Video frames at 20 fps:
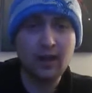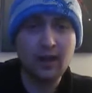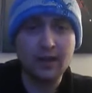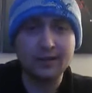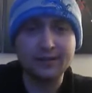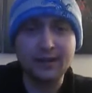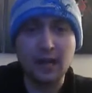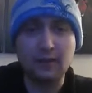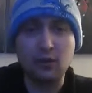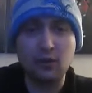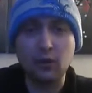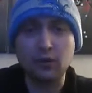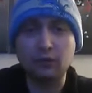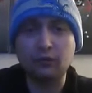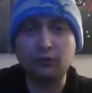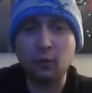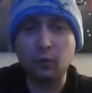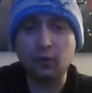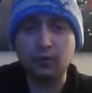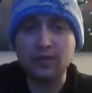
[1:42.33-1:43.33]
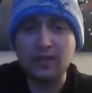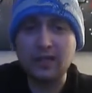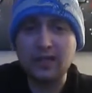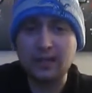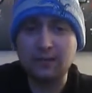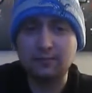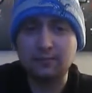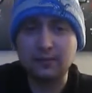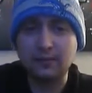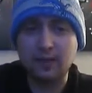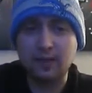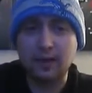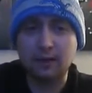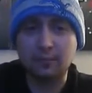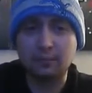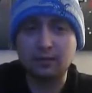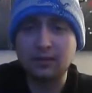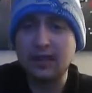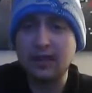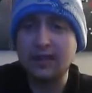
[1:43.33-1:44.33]
is have those 4 teams
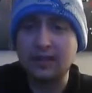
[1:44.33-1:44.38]
play